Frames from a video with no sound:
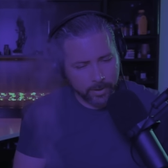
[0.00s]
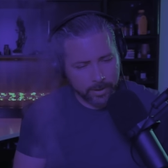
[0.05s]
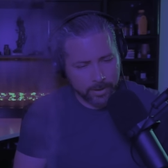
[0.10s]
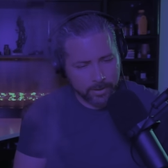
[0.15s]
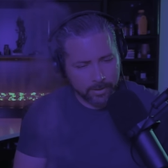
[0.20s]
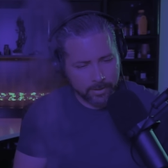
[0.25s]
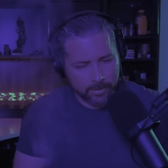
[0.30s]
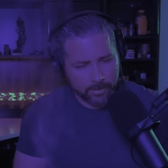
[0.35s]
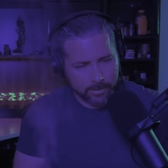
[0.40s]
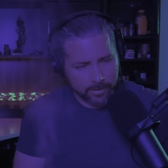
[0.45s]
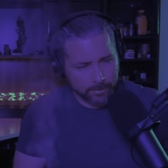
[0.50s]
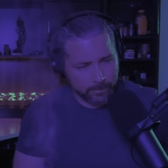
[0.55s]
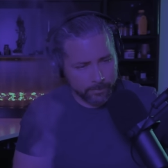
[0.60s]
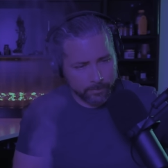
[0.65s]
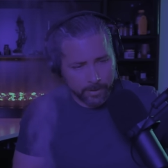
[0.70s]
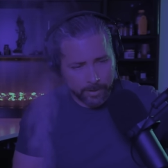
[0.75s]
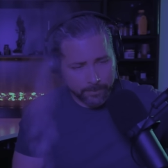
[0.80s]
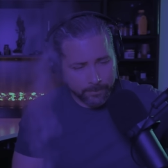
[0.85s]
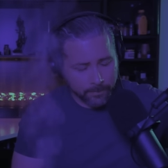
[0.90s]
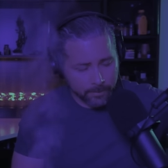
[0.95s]
quite another.
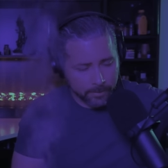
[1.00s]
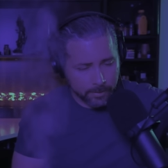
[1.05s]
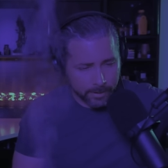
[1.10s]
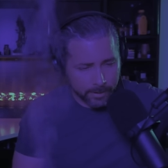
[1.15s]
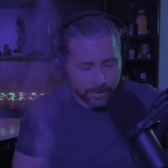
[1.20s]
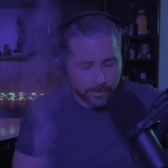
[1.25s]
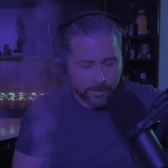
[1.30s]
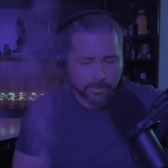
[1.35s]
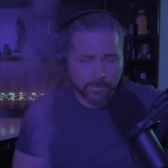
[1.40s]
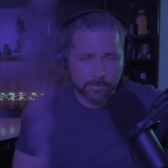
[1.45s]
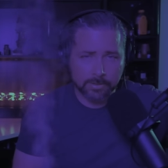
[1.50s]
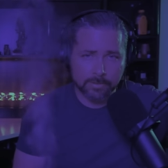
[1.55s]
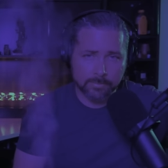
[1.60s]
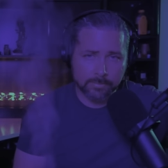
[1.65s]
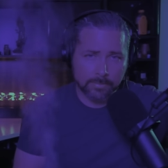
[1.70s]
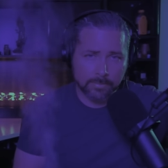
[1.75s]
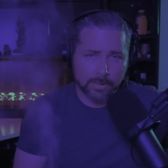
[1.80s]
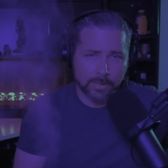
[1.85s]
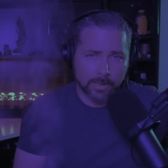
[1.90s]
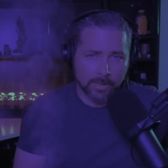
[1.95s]
Then run for the
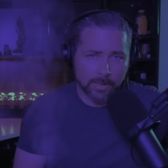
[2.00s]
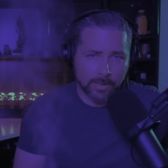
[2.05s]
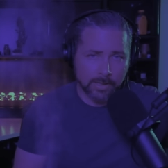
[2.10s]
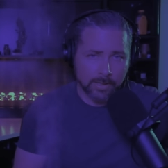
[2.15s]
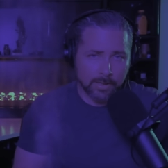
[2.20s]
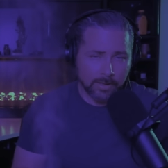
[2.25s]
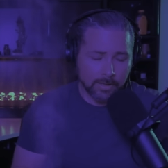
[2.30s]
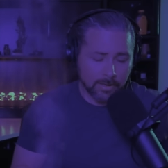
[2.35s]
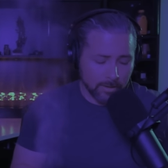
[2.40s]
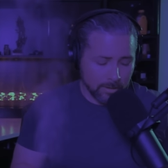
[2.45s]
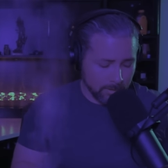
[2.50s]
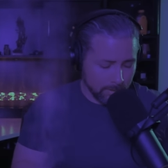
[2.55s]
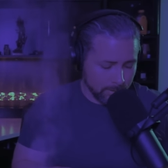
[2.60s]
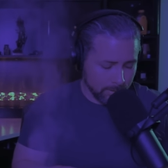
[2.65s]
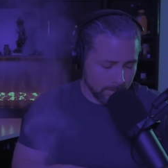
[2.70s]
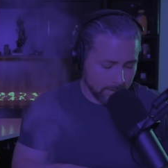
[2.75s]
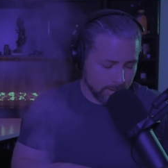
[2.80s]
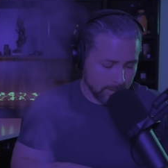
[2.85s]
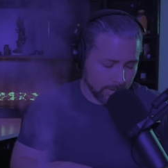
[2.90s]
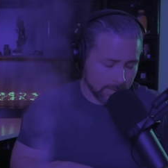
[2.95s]
hills.
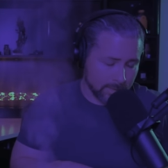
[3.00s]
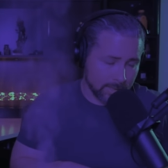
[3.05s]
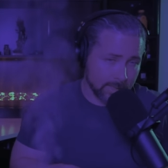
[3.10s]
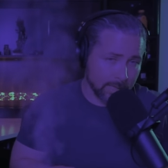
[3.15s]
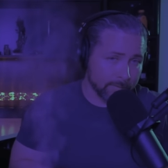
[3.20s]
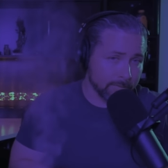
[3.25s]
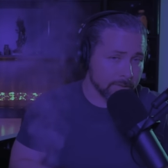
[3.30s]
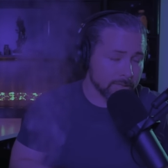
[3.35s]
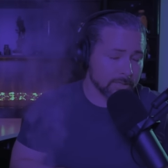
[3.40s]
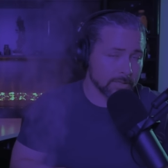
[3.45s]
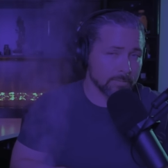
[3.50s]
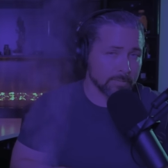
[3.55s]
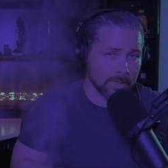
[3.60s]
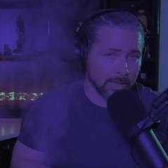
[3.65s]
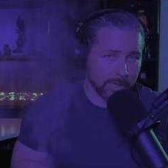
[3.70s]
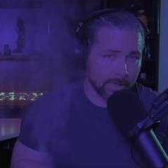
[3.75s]
Just give it some